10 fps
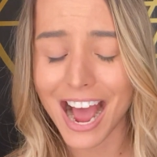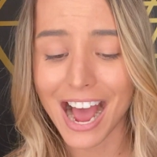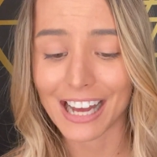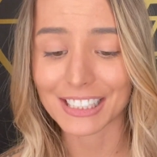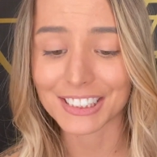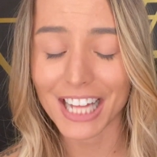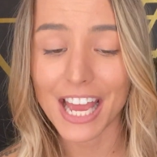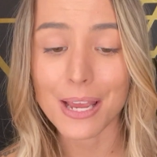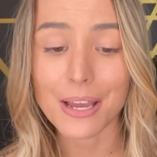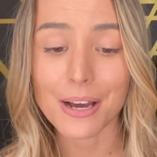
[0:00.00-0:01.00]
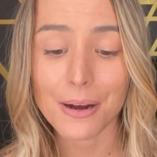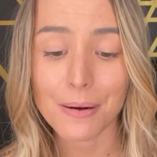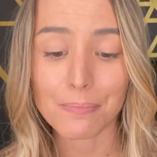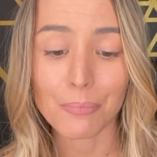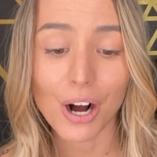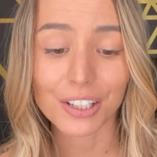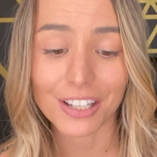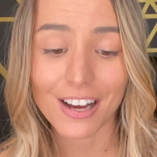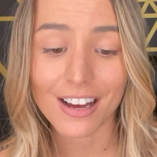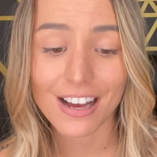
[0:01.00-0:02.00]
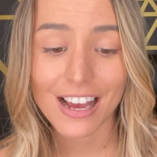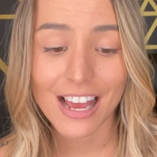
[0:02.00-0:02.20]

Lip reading: as a mala.